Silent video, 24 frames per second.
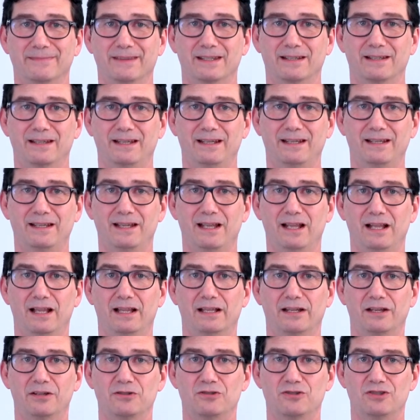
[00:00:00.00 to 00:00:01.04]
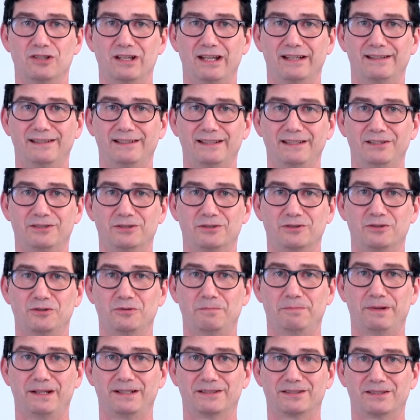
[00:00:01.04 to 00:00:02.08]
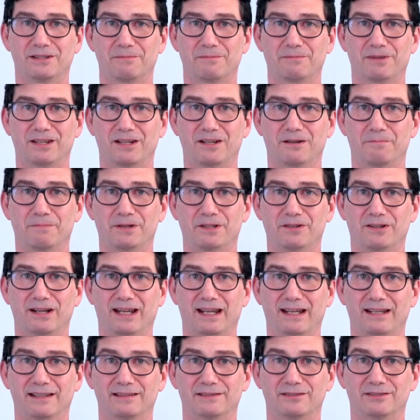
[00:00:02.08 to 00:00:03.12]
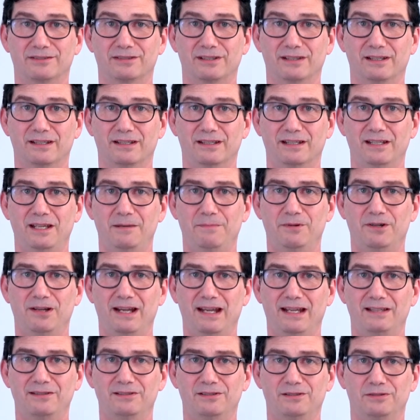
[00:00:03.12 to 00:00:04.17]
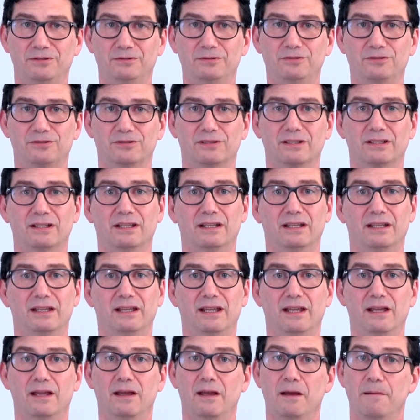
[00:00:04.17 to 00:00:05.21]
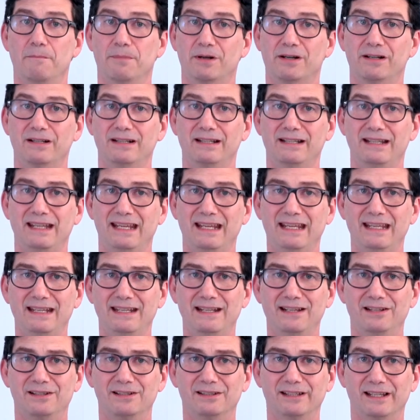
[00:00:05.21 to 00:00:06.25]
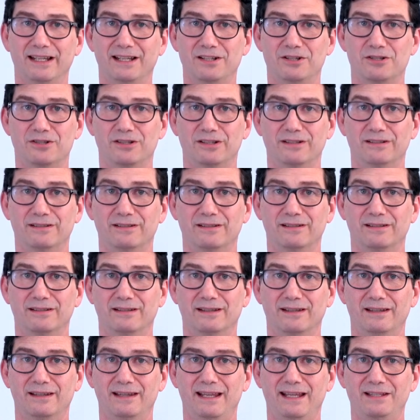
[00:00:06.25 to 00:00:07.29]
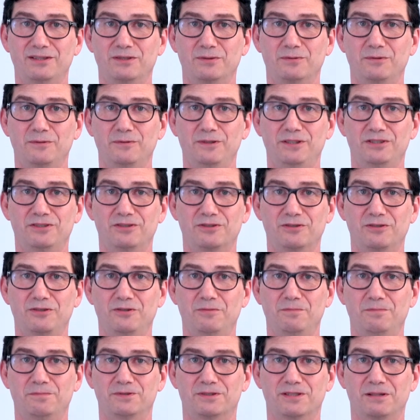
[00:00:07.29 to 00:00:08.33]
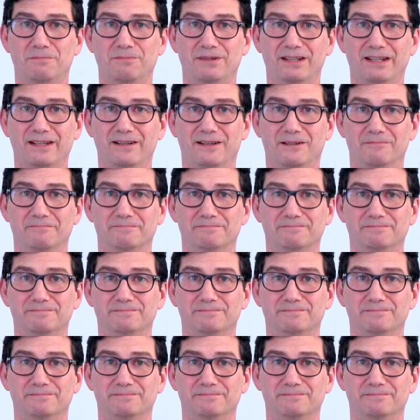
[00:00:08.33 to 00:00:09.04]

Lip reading: Okay, like you're gently scooping something up in your hands. And keep your hands loose. But on an inhalation, that's when we scoop something up.